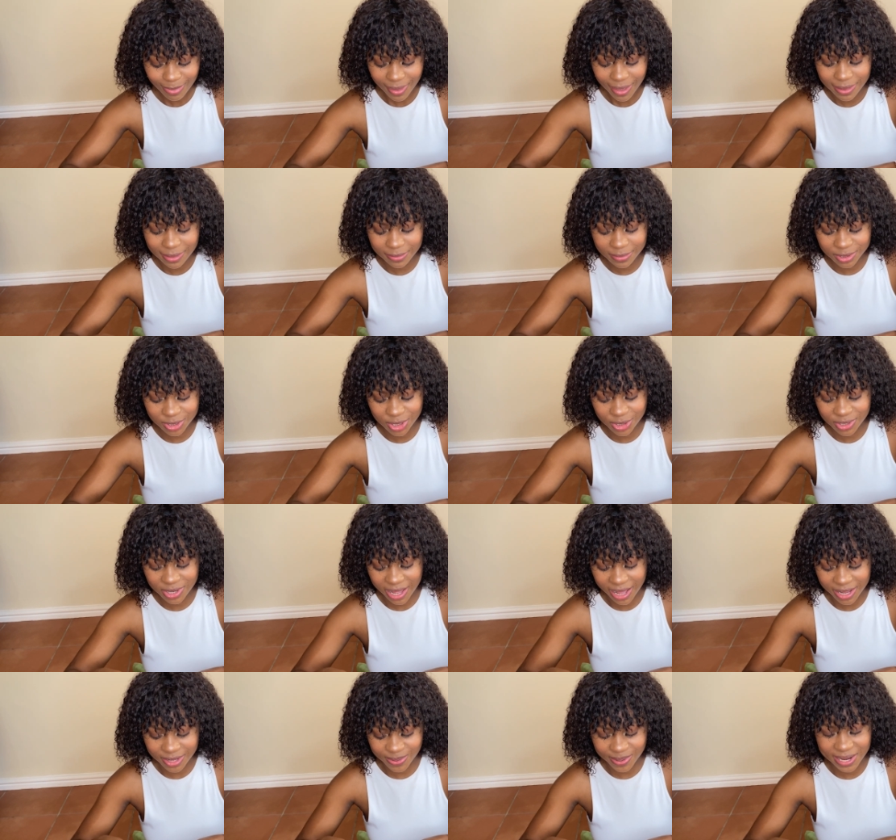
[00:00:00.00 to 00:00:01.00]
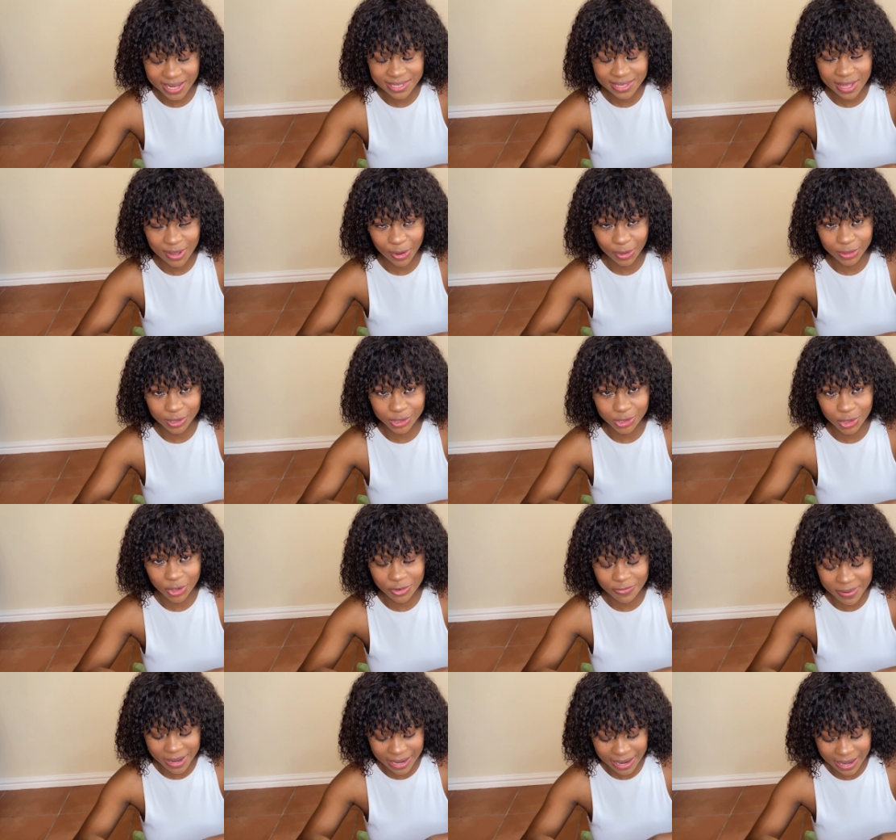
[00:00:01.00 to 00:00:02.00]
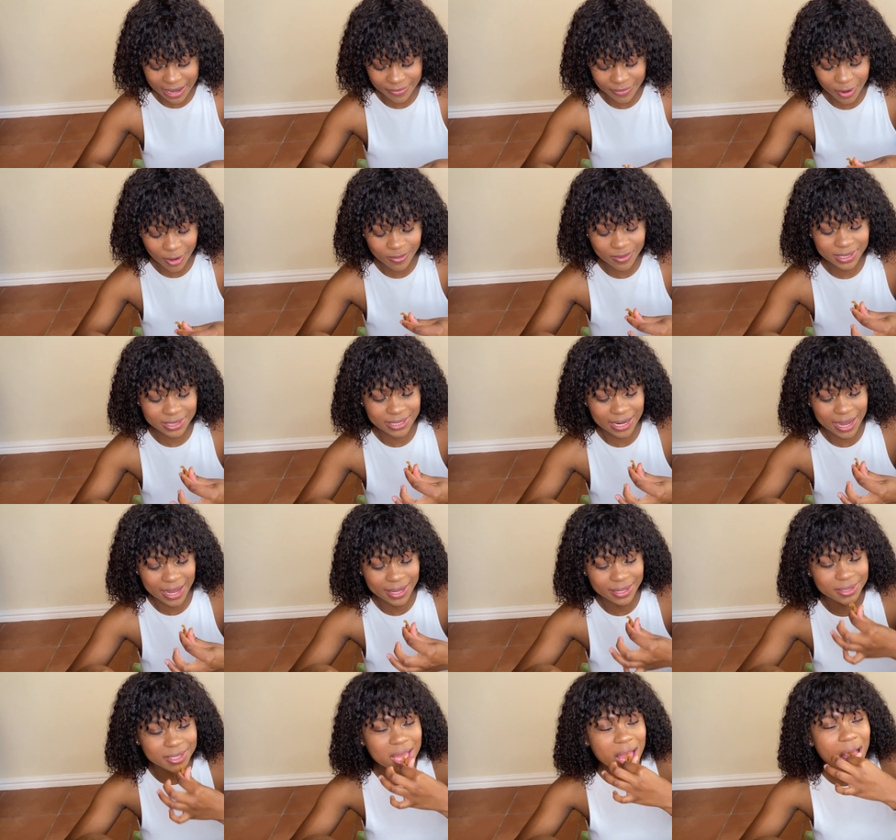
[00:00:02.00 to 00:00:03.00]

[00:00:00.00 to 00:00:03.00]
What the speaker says: let me tell you guys, when I say I got the shock of my life, I almost died.